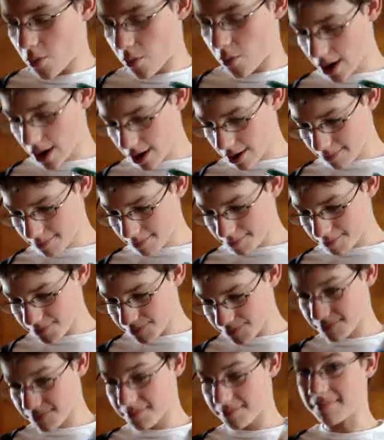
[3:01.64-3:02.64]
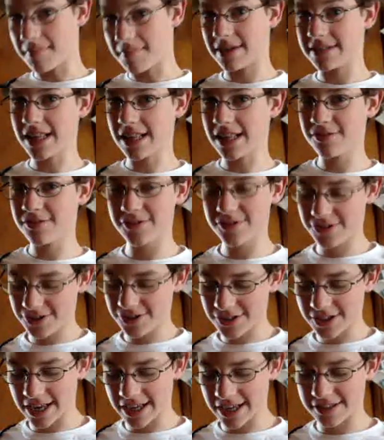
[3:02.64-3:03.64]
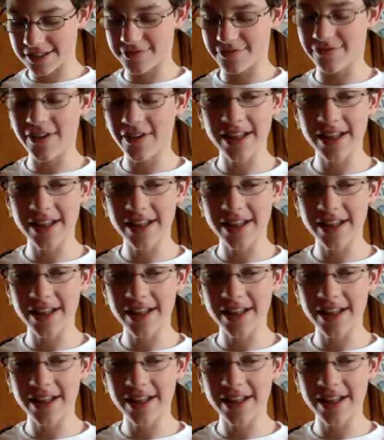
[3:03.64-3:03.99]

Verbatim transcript: Well, my sandwich tastes